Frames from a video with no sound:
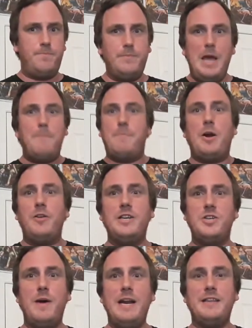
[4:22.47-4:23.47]
They barely
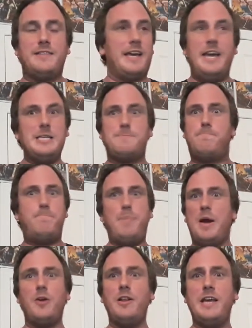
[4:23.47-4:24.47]
do anything. He's
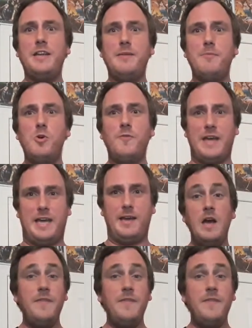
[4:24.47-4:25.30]
barely in the movie.